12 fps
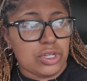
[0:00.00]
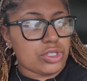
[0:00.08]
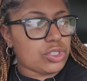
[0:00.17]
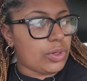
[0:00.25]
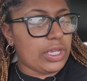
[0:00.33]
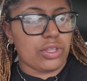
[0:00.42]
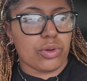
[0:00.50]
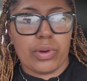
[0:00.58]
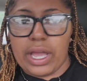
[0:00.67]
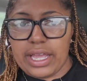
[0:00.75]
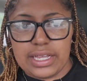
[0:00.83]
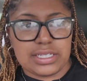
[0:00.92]
So either
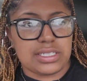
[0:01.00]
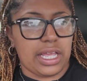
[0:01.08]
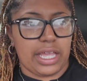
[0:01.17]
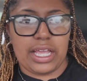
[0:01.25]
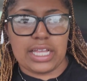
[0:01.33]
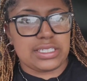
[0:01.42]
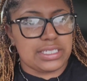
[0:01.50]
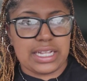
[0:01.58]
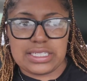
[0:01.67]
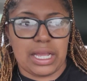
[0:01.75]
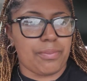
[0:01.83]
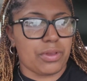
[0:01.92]
way, it's like it's
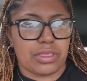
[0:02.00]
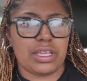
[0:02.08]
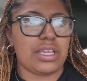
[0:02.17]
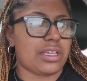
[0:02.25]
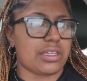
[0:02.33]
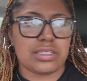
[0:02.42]
that type of thing.